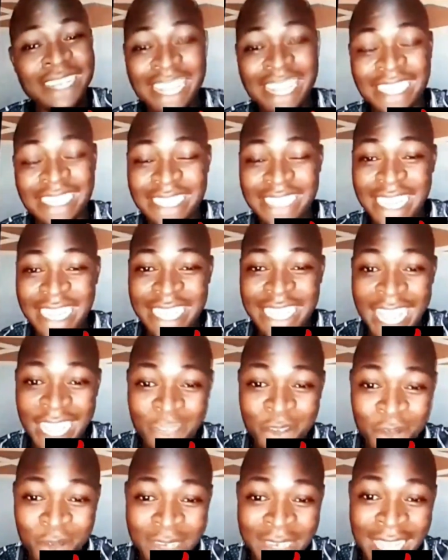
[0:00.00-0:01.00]

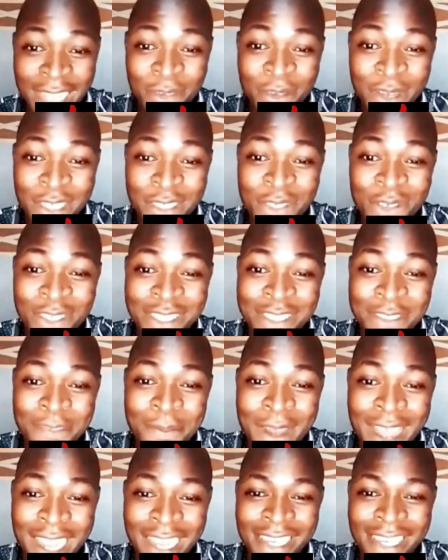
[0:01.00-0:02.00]
Etasketer too, that Westo
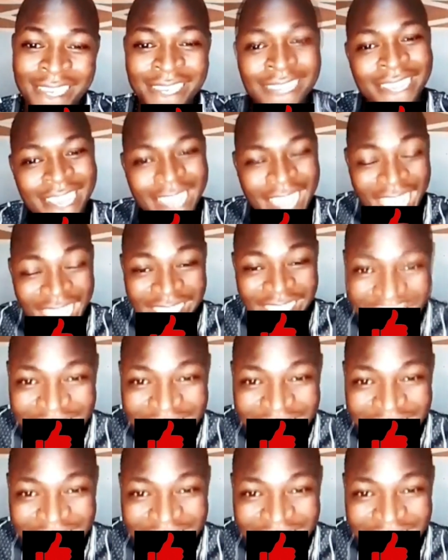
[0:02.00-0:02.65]
is back, I